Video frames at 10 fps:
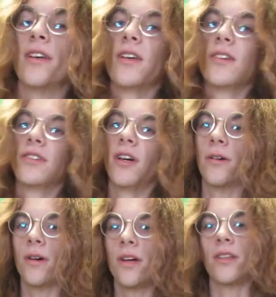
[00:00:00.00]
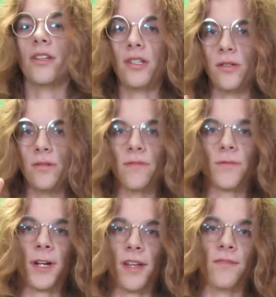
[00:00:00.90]
So the two
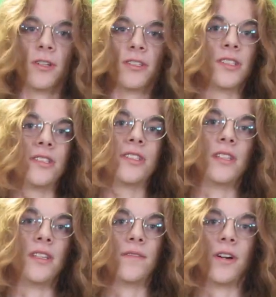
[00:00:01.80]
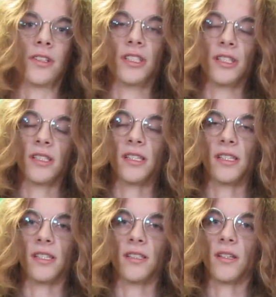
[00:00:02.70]
different inverses to this function
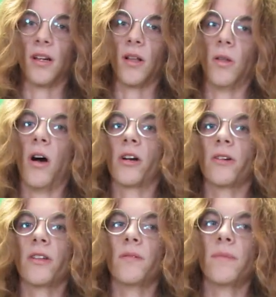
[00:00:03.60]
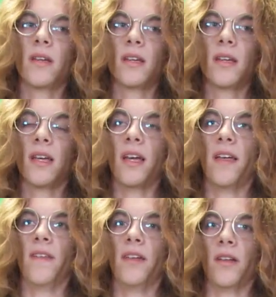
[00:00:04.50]
is a logarithm
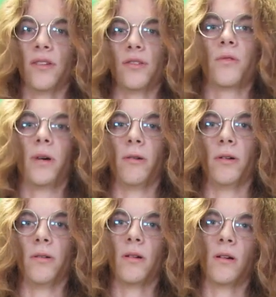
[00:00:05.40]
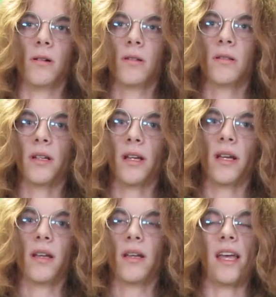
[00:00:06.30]
and then a square root or
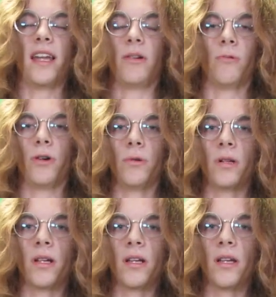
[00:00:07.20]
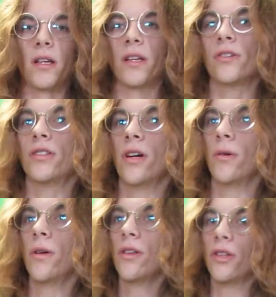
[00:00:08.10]
any root. So
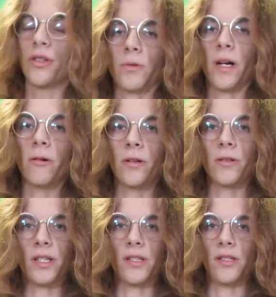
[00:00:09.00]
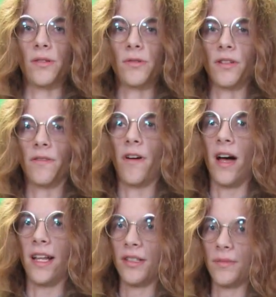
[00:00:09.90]
the square root is used to
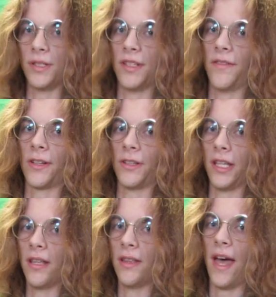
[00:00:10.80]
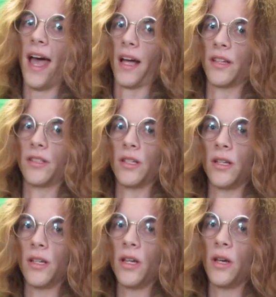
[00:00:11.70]
find specifically the x,
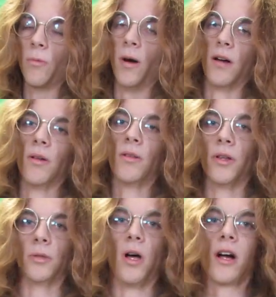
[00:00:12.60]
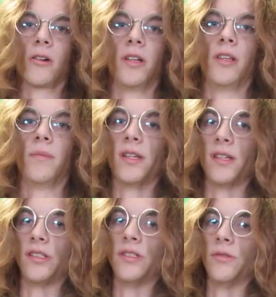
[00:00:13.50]
while the logarithm
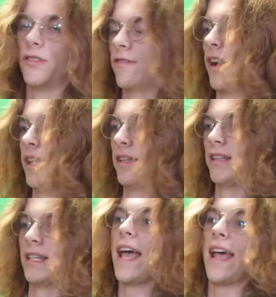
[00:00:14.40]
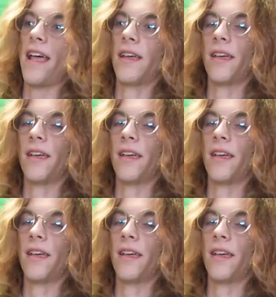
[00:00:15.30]
is used to find the a.